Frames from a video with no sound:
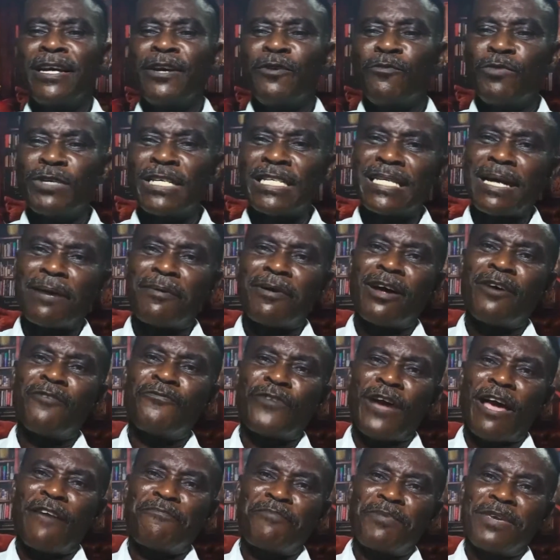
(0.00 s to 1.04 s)
which is around
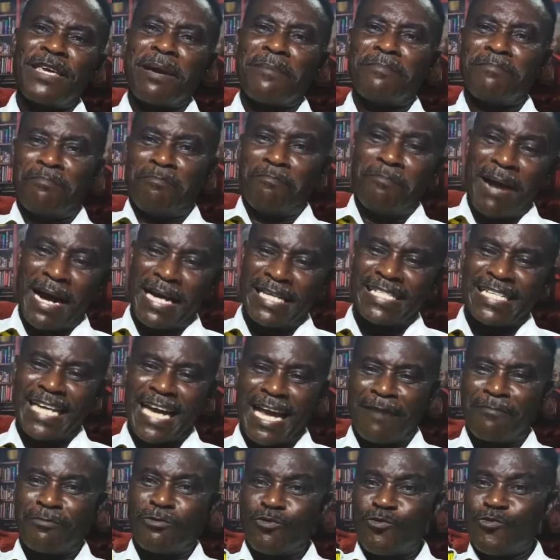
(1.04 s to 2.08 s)
5 p.m. my
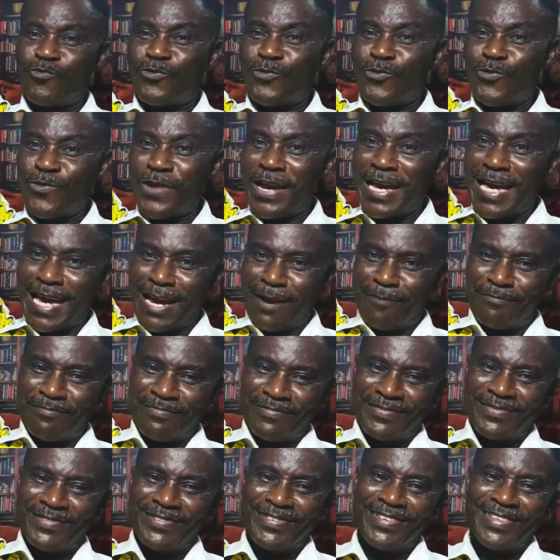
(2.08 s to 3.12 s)
time to 2
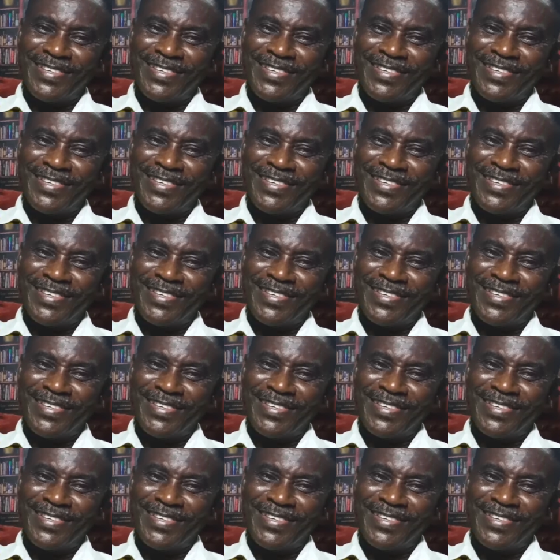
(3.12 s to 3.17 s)
a.m.